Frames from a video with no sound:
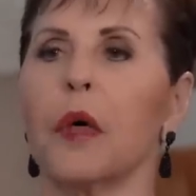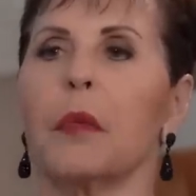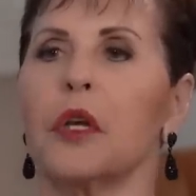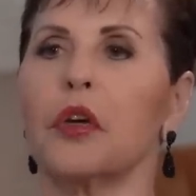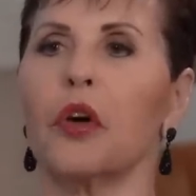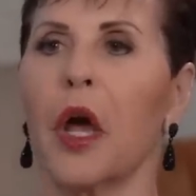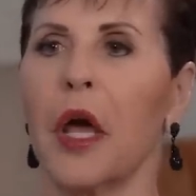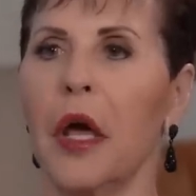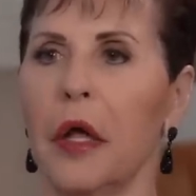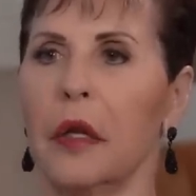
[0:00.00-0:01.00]
them in your
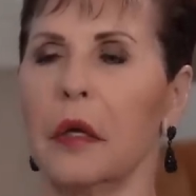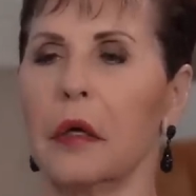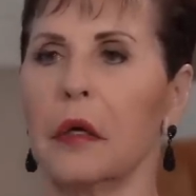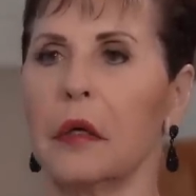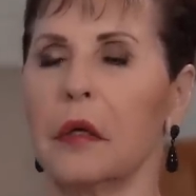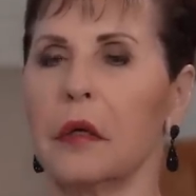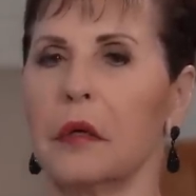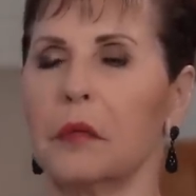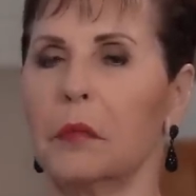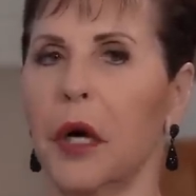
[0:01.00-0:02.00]
head,
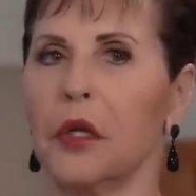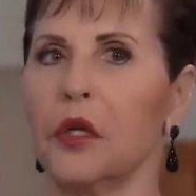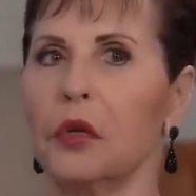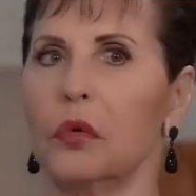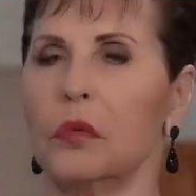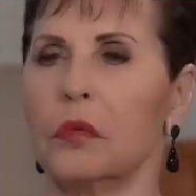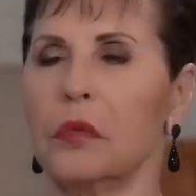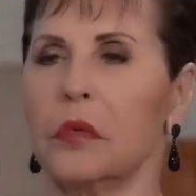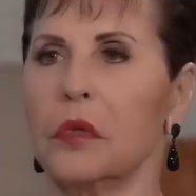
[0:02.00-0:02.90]
but you